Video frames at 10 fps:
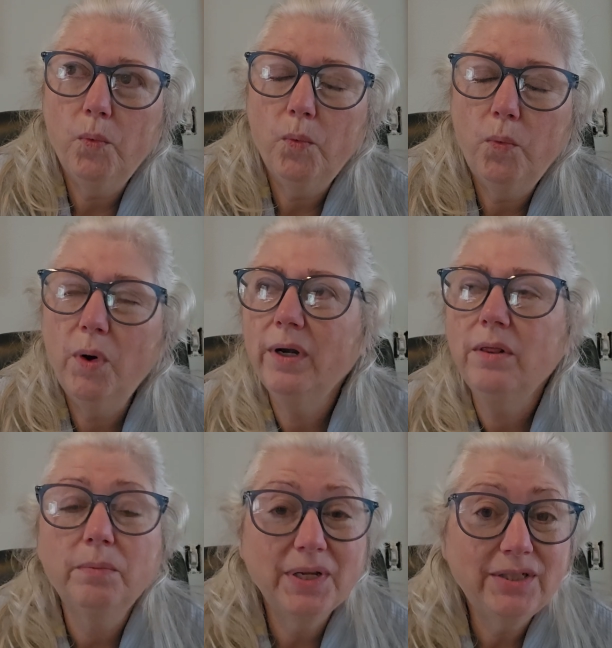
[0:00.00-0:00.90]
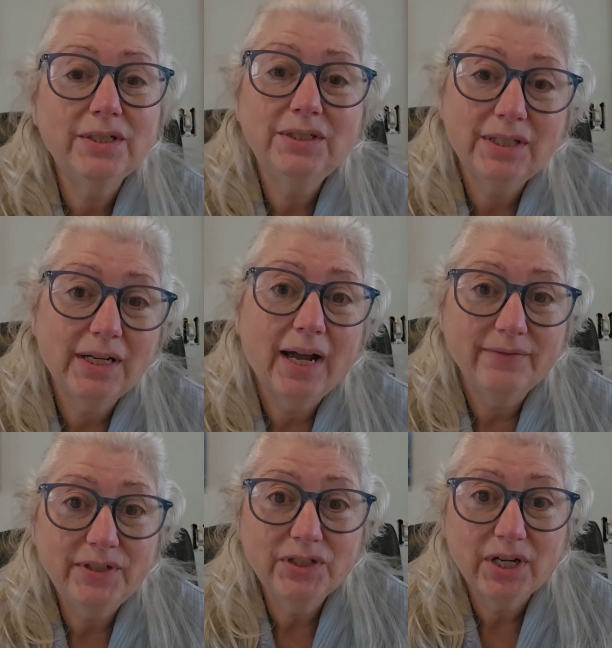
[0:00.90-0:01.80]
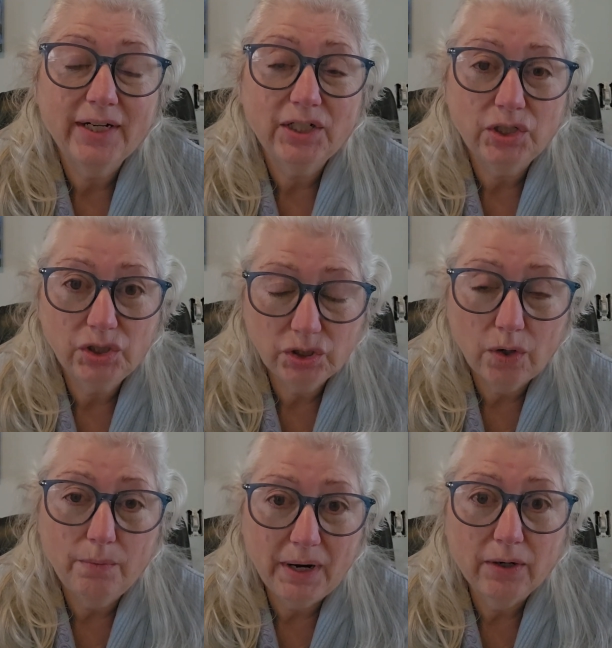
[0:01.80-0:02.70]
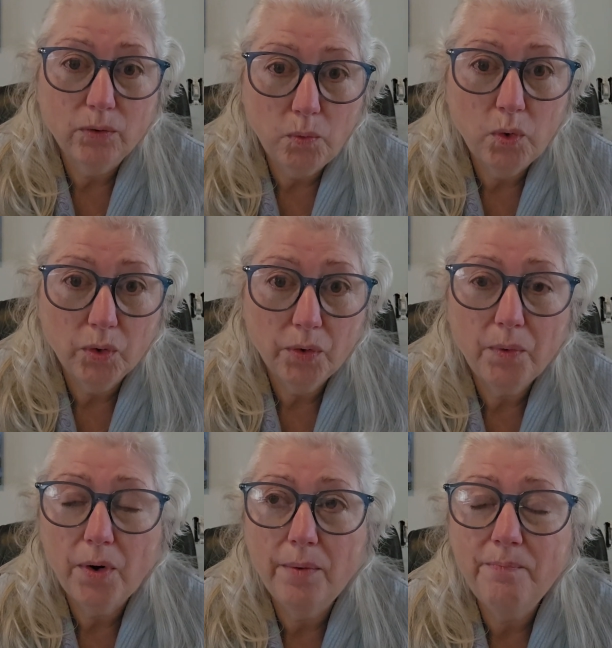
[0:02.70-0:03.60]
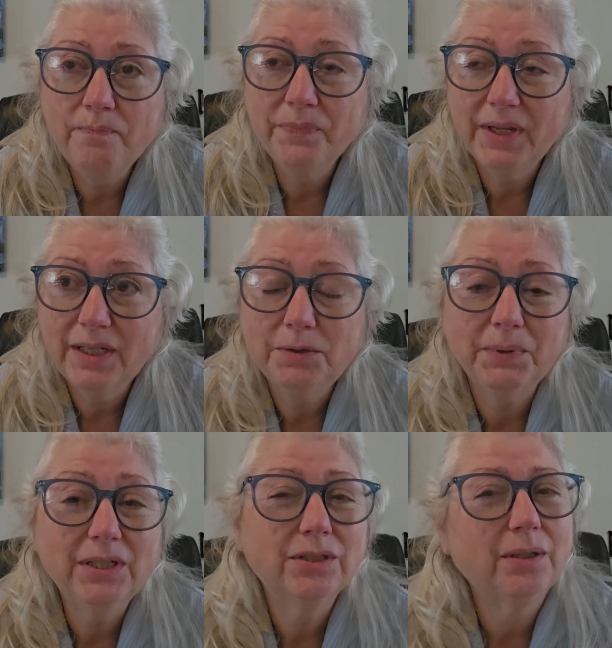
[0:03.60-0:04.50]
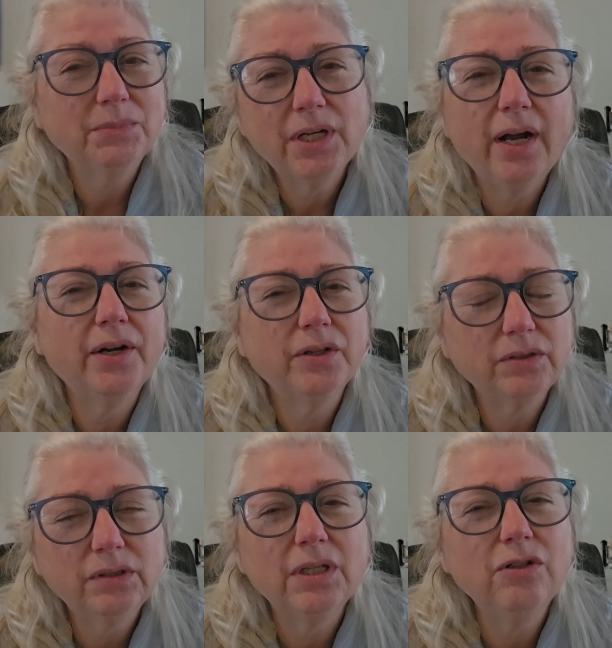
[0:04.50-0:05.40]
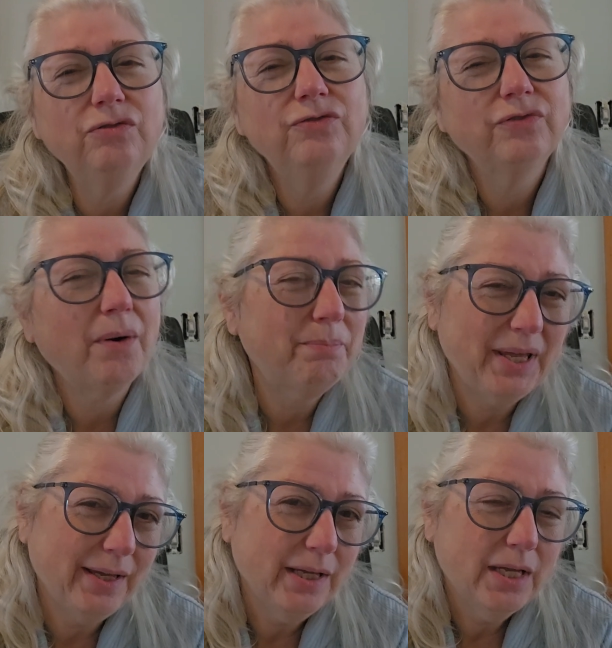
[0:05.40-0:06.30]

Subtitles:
one of the reasons that I've decided to sew my own wardrobe is because I'm tired of looking frumpy.